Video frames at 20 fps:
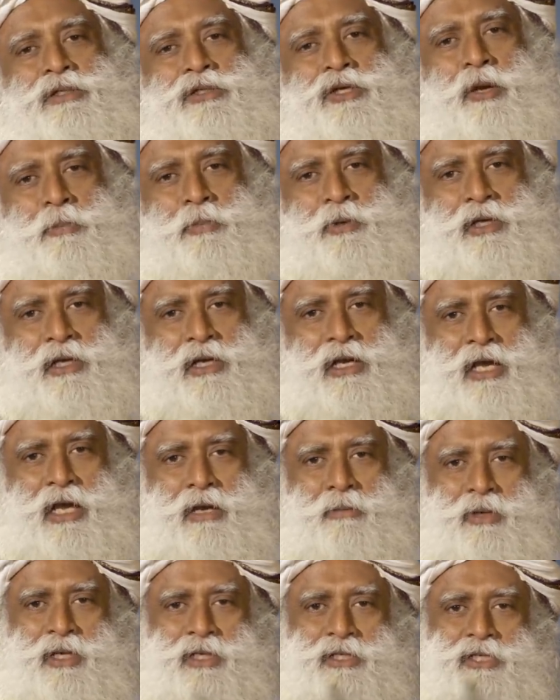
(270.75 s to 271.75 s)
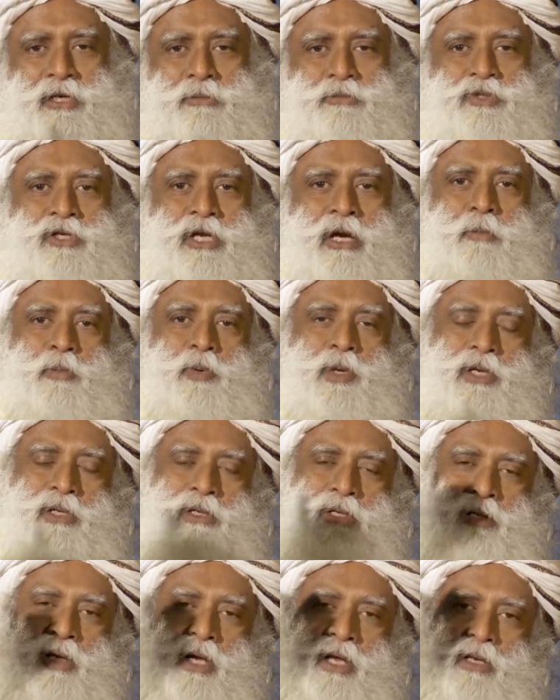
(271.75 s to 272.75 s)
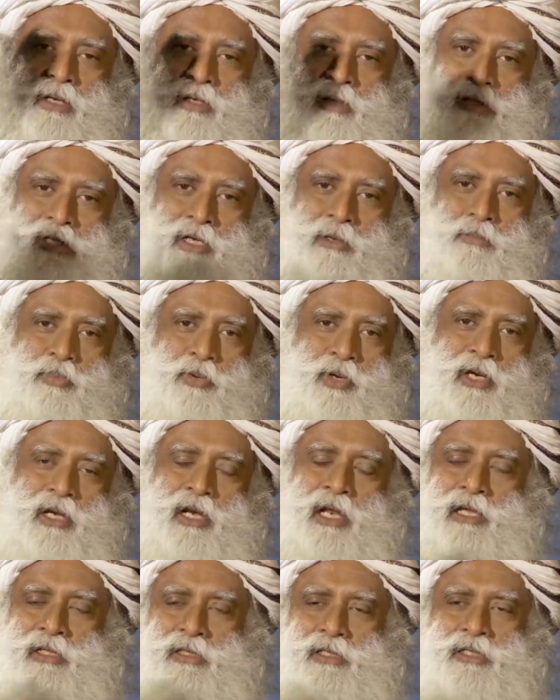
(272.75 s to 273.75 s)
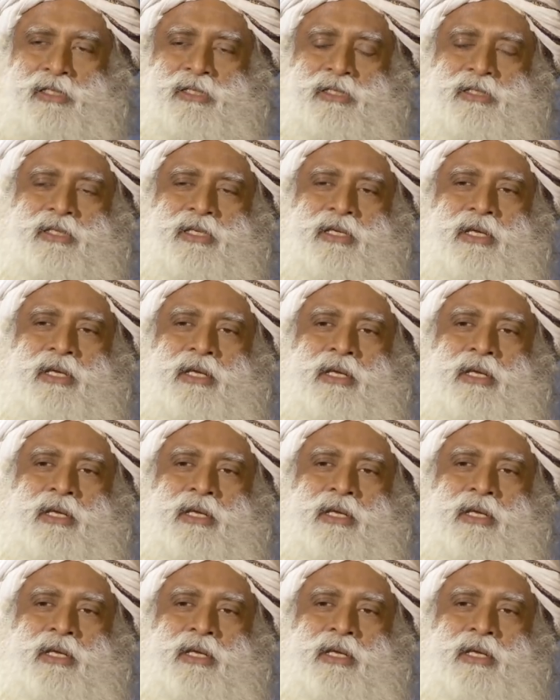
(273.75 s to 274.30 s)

tropical climate, subtropical and temperate like this,